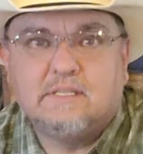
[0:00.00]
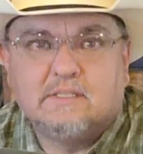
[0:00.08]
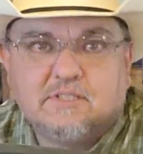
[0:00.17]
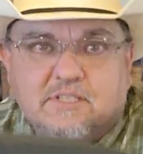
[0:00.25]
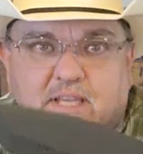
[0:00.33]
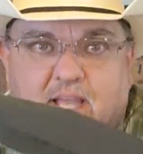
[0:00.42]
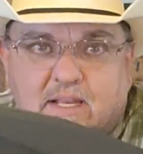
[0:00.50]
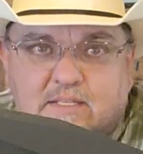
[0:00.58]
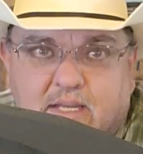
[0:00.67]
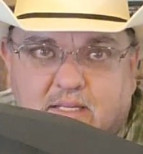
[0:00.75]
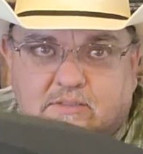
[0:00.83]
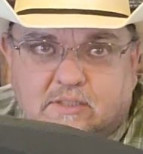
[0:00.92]
Steel GI
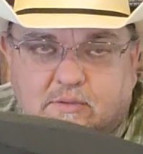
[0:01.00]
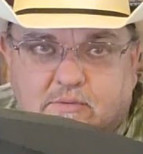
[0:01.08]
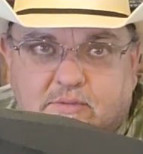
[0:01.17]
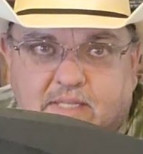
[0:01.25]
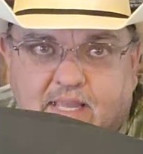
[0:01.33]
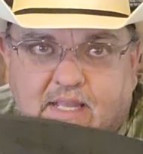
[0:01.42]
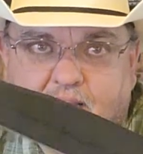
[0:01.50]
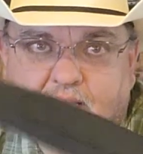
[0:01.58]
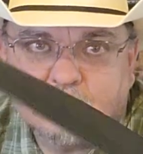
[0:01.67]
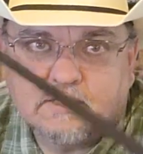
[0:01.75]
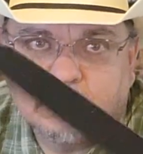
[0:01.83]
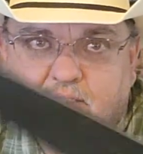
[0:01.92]
Tanto.
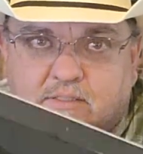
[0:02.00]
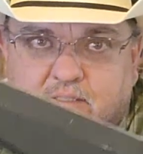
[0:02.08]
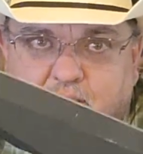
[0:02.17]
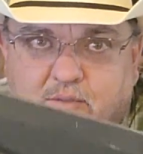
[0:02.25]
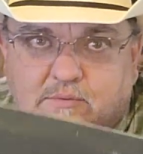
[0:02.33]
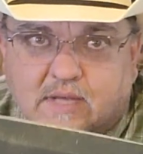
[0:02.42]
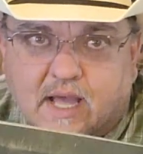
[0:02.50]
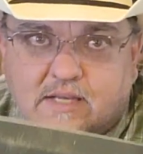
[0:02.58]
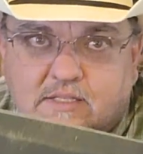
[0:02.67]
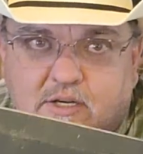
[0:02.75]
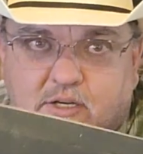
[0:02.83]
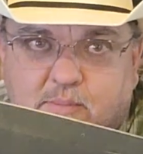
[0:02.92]
Cannot,
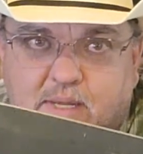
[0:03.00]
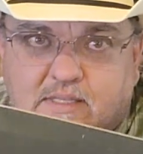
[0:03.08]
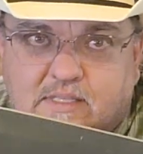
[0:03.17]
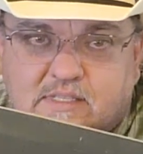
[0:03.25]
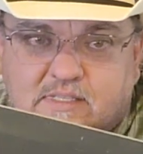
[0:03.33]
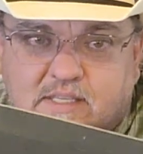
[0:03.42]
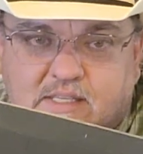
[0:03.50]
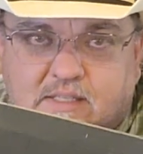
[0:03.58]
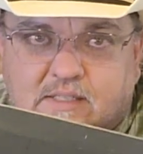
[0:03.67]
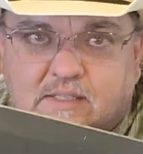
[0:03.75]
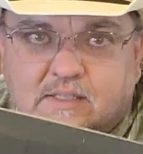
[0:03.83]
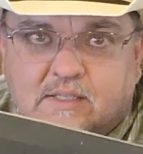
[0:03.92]
not talk about this
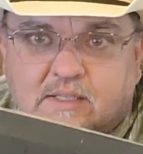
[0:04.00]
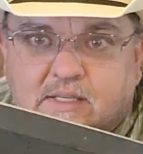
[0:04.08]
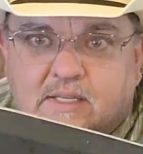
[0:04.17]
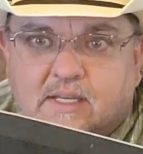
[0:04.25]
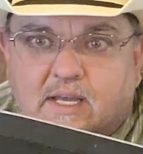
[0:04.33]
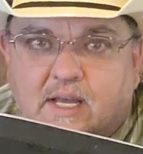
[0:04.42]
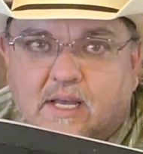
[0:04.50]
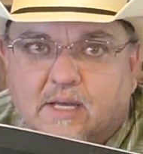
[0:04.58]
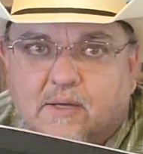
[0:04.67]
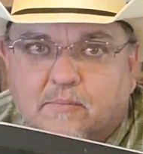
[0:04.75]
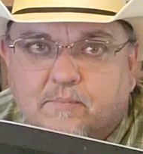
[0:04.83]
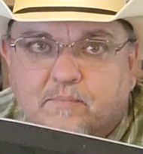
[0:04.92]
thing.
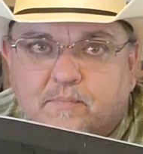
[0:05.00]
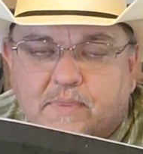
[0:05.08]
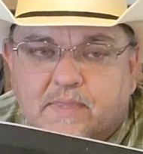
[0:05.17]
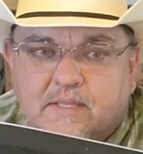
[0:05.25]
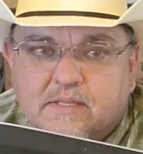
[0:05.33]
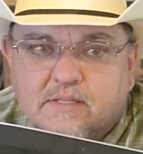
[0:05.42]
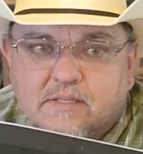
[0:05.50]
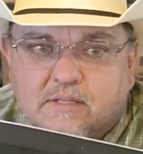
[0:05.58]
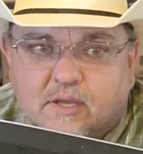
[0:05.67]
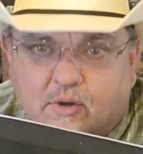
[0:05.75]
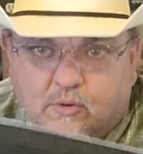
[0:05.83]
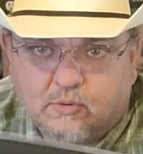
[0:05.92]
The
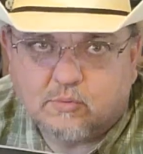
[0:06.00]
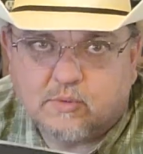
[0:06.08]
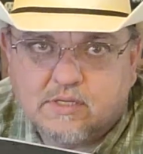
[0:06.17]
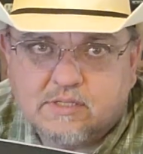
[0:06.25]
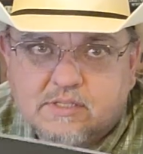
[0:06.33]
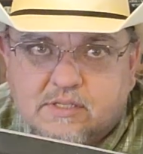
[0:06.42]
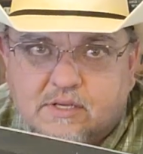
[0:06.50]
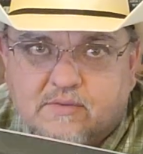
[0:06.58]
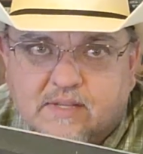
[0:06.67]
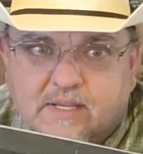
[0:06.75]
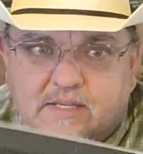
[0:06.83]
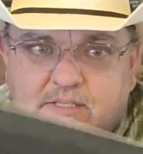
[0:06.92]
old ones
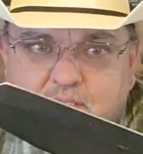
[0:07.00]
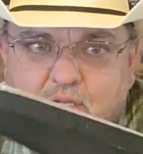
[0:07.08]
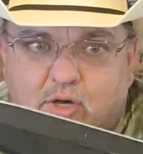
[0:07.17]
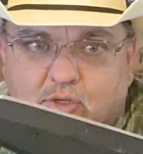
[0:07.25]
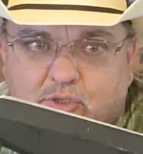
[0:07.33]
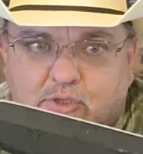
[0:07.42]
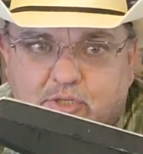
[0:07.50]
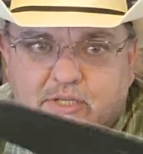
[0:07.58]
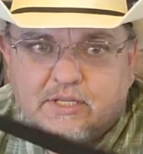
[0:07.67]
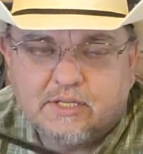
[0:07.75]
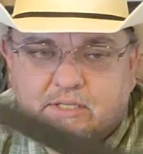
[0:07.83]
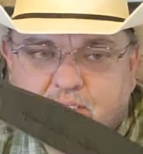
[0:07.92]
of these are
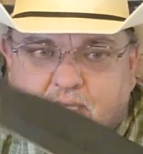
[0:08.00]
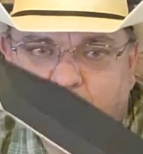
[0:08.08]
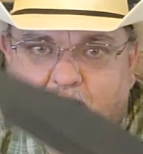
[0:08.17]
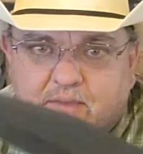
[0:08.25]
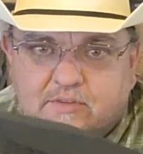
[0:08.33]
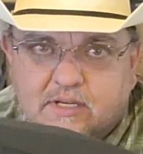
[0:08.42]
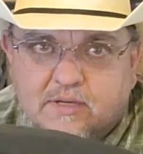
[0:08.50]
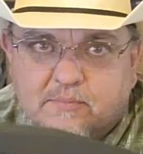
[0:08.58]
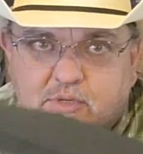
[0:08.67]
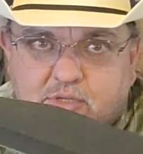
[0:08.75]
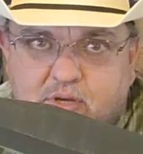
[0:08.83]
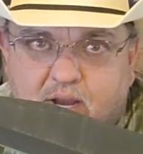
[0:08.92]
good. I've
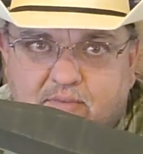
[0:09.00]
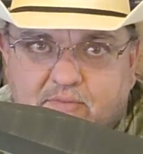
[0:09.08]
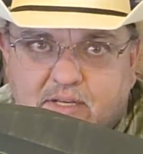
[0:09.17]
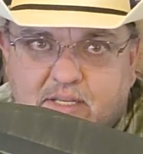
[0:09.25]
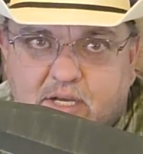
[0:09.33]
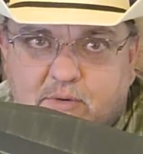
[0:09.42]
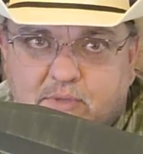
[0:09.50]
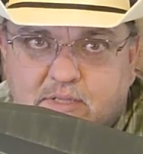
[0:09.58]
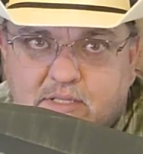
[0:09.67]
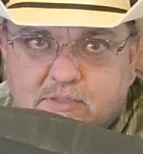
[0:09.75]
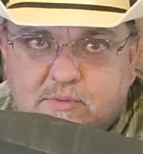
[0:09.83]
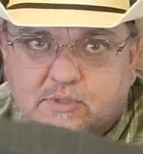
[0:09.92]
done bushcraft video
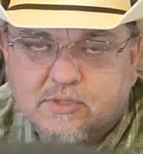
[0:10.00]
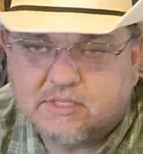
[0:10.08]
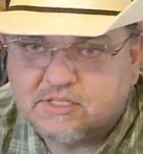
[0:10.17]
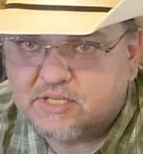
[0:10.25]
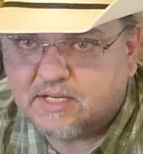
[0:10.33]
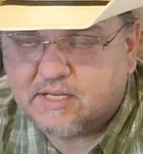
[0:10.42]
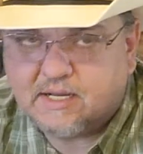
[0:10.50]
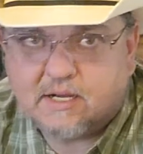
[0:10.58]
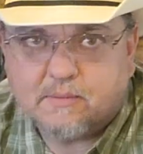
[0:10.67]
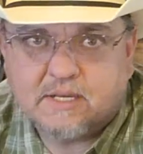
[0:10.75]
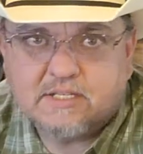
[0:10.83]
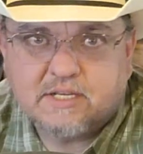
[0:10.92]
with this one. You can check it
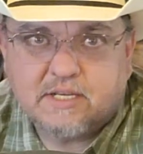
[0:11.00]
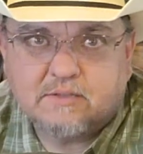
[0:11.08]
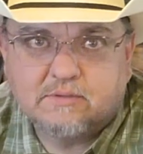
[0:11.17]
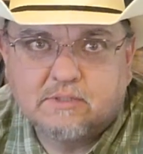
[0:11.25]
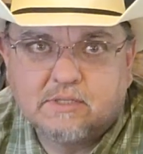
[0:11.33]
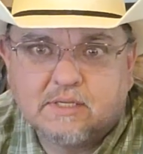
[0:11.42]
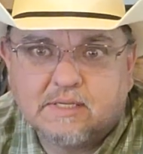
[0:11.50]
out on my channel.